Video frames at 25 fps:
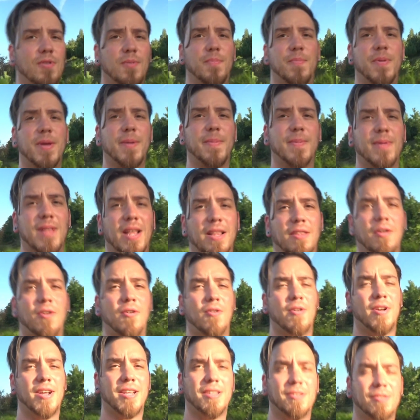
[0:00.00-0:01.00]
the people that
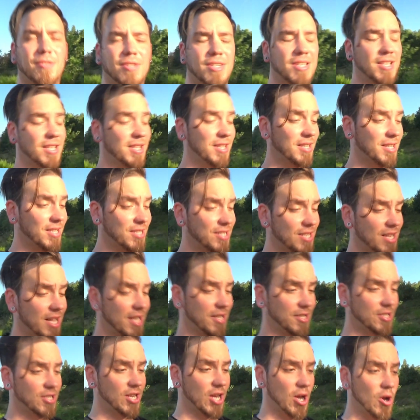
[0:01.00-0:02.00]
are interested in this
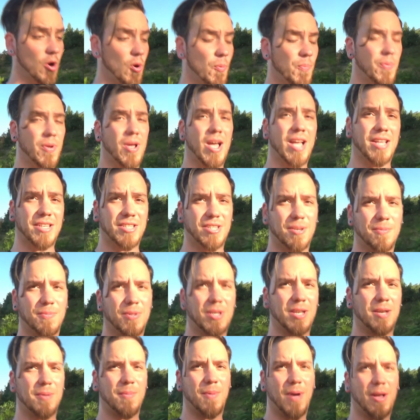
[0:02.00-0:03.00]
lens, I hope you had
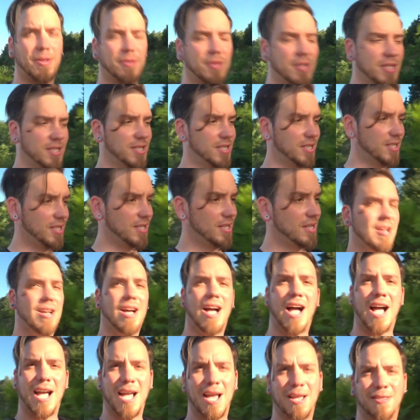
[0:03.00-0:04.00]
something about this.
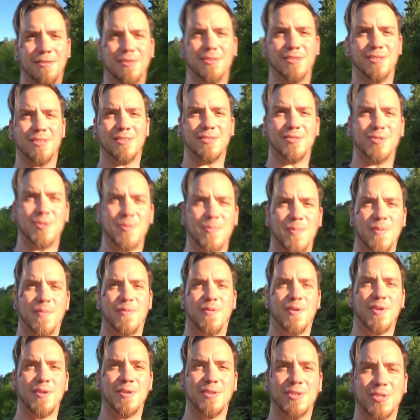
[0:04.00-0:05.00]
I had super
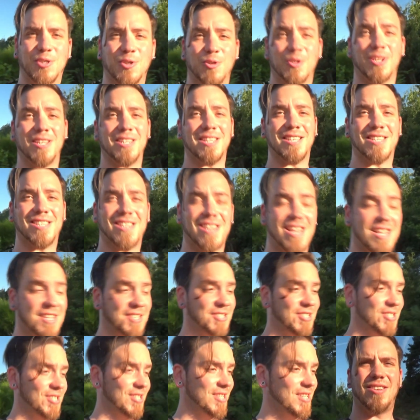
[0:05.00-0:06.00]
fun shooting this
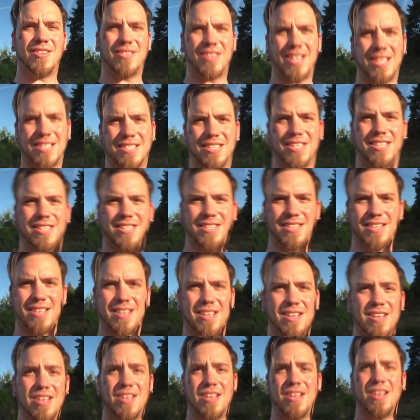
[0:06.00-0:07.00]
lens. That's it.
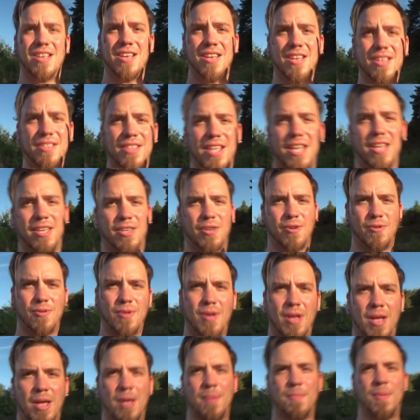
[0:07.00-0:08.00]
Thank you.
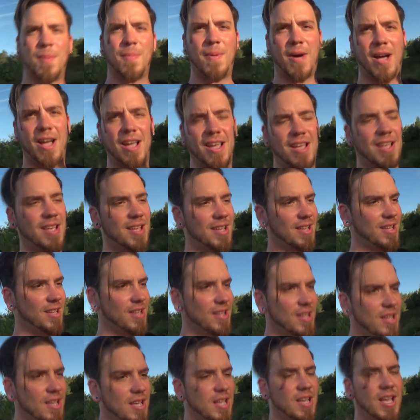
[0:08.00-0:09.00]
Bye bye.
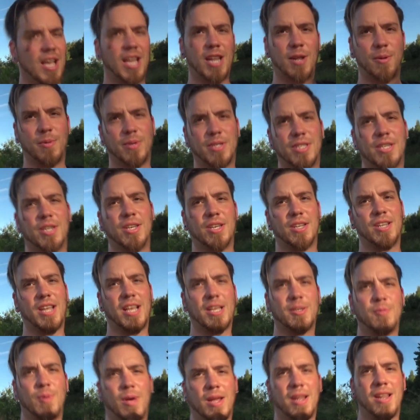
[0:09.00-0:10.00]
And I will see you in the
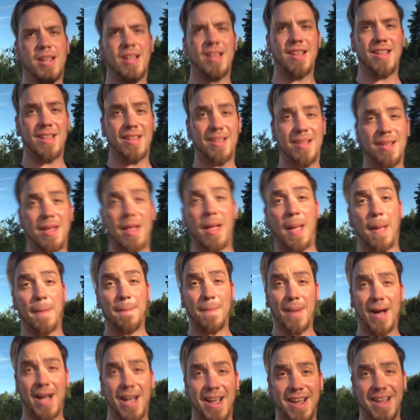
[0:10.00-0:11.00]
next one.
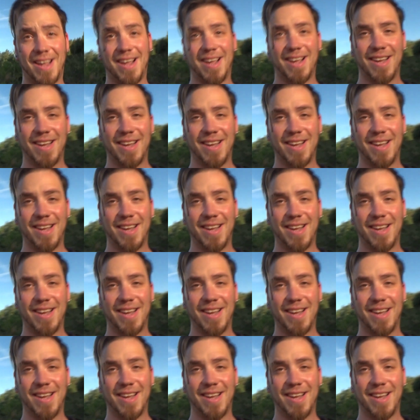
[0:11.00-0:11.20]
Bye.